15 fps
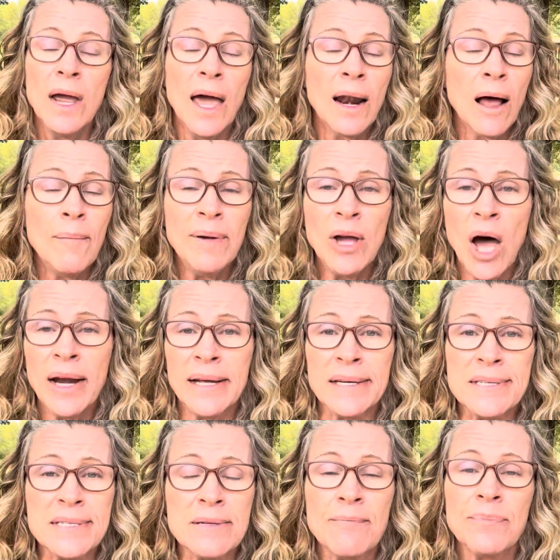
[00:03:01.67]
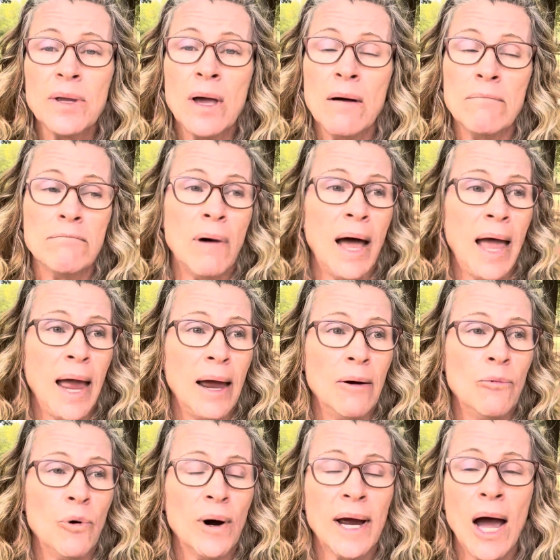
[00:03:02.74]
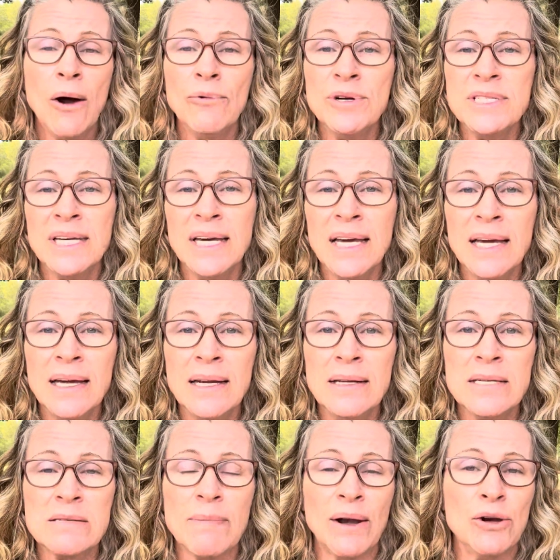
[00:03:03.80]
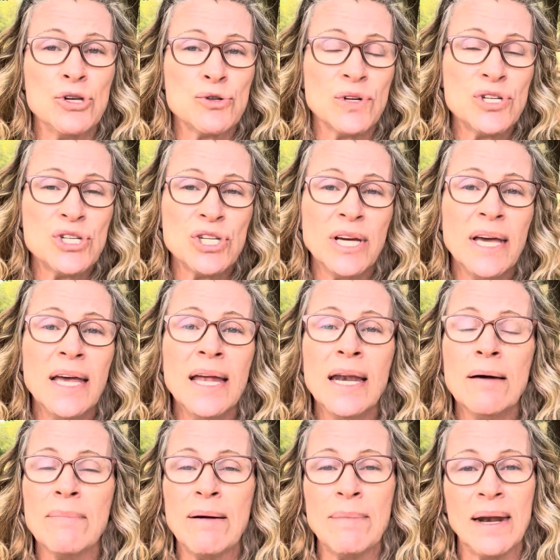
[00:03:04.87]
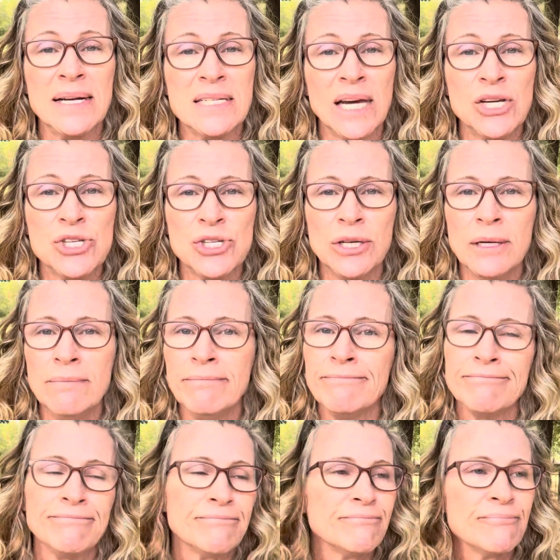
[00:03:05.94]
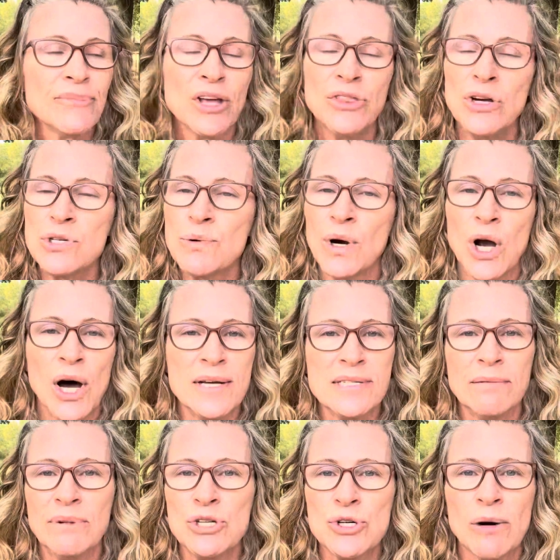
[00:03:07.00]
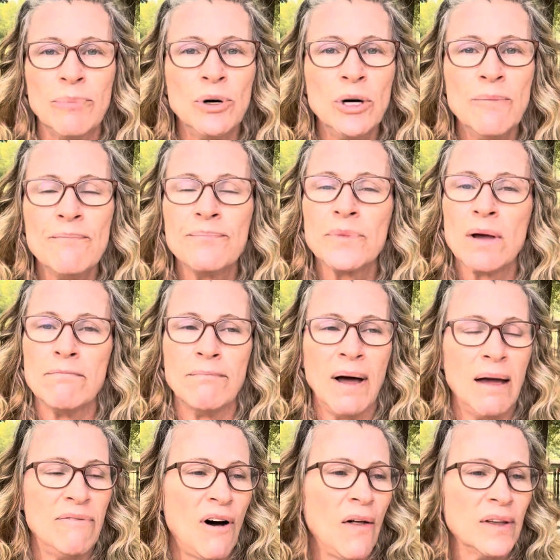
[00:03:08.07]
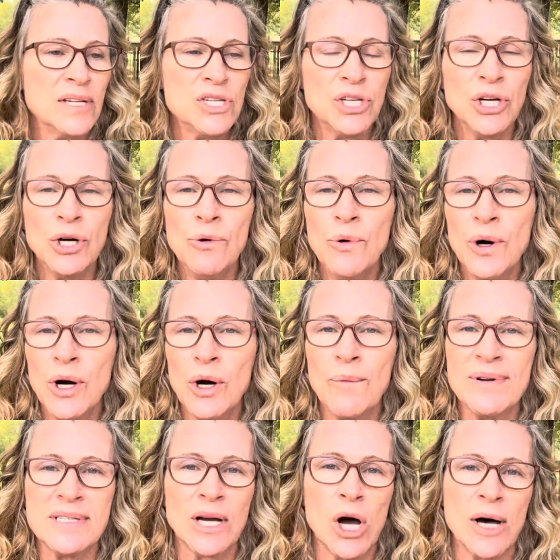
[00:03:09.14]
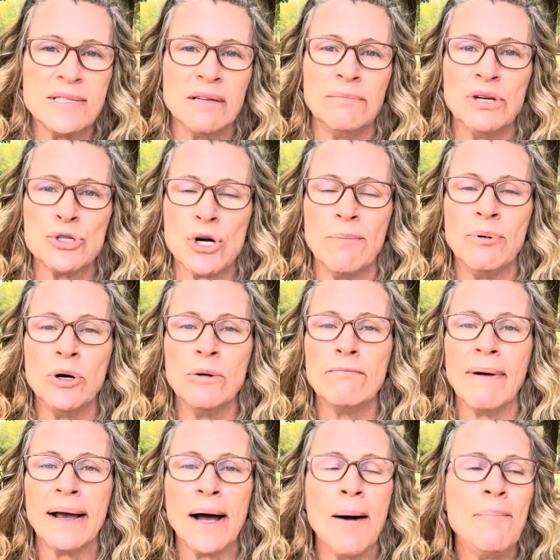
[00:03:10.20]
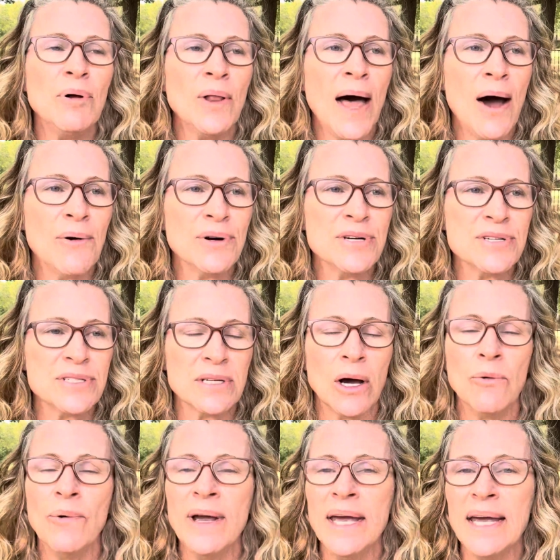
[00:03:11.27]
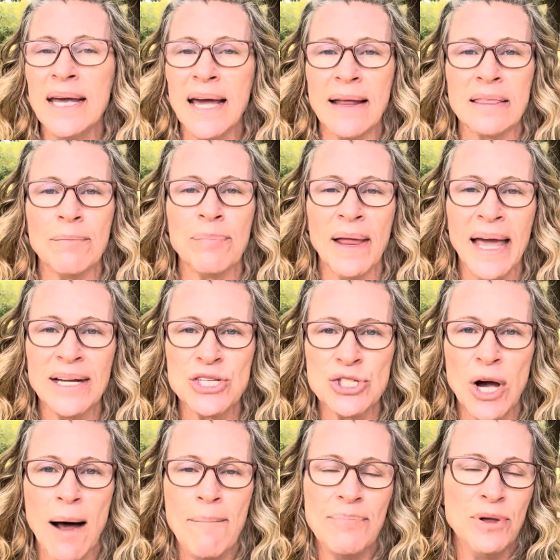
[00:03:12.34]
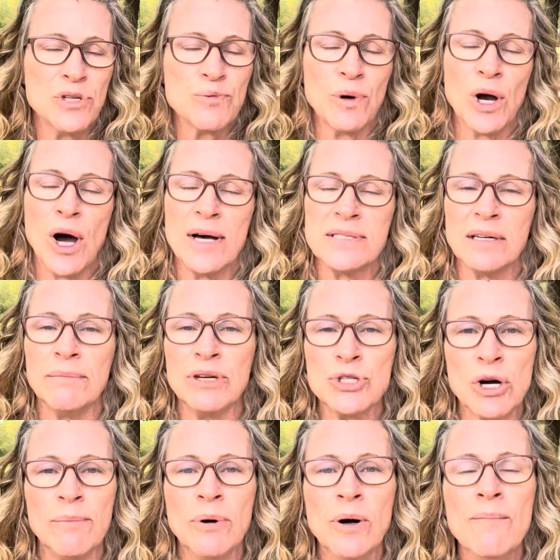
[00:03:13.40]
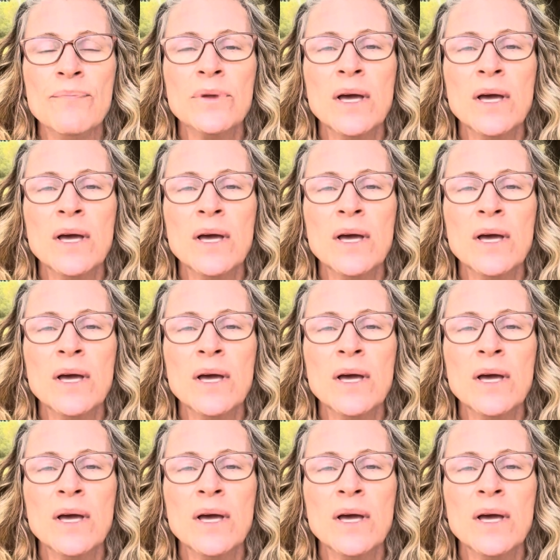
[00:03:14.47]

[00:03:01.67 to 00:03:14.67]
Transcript: And I'll be honest, my workout routines, my nutrition, my meditation, those weren't causing me trouble. My volunteer work wasn't causing me trouble. My couple hours a week at the plant shop, those weren't causing me trouble.